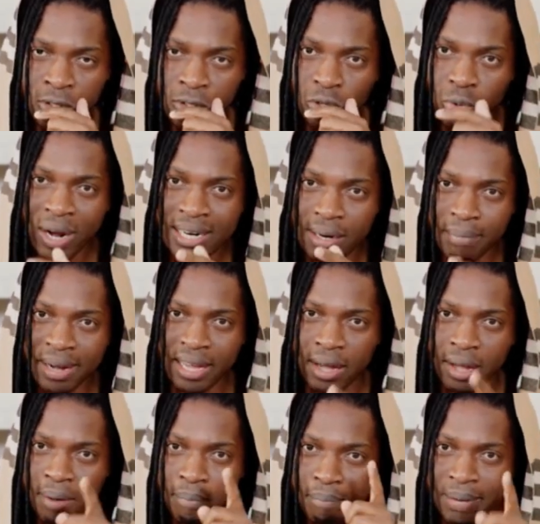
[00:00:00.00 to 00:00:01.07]
So Wode Maya,
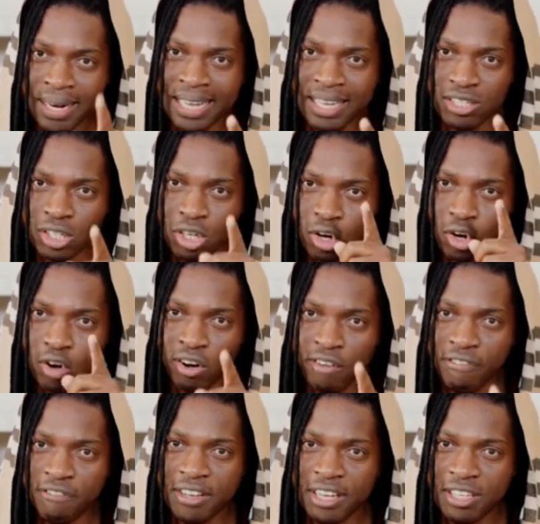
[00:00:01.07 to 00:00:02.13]
please go
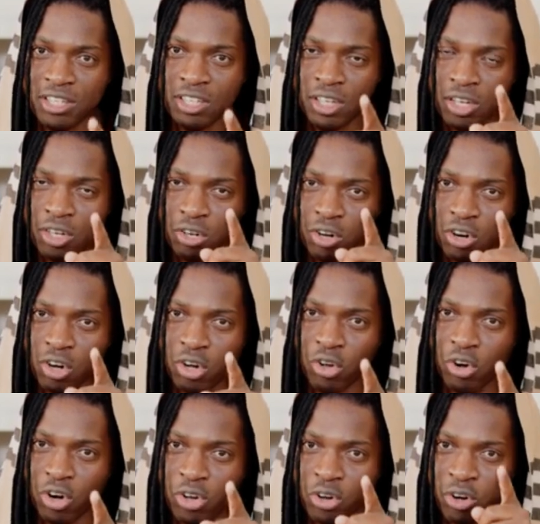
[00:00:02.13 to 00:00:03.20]
fix
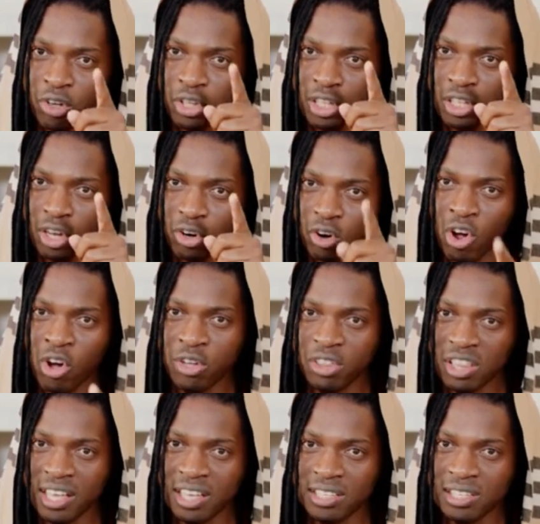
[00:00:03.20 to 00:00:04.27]
the wrong
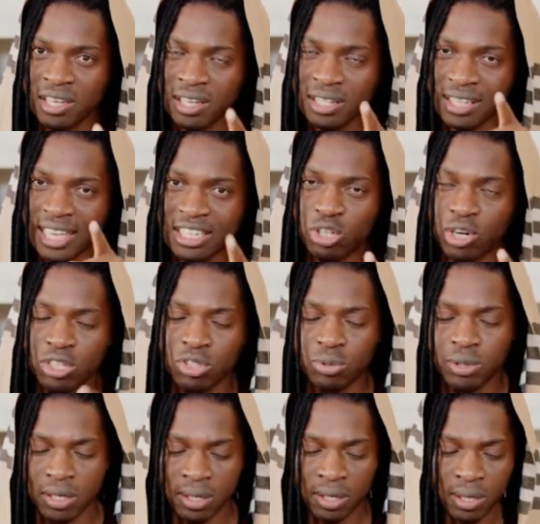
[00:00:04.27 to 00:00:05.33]
things that you're
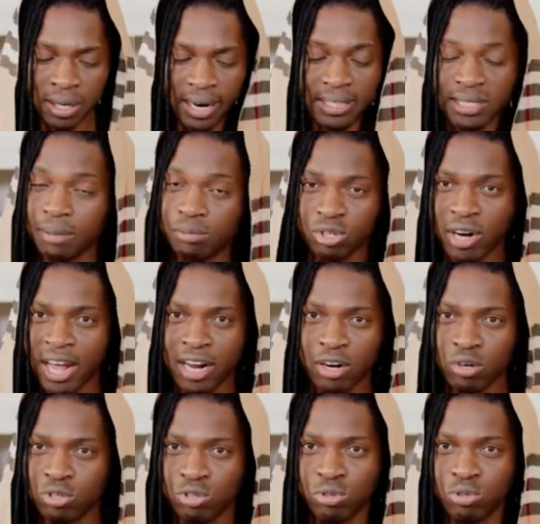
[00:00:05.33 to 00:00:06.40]
doing. Guys, I'm trying
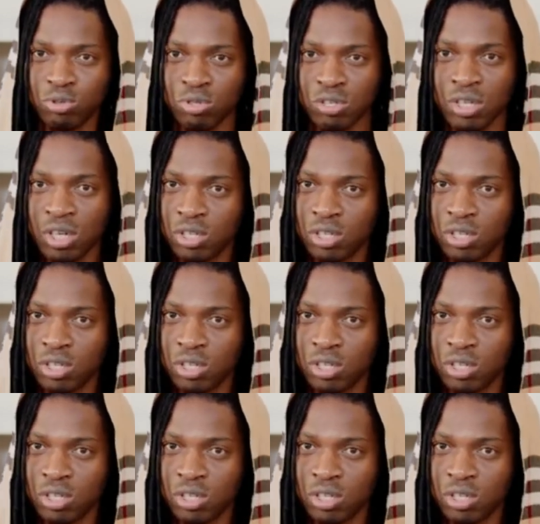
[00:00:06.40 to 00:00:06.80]
not to use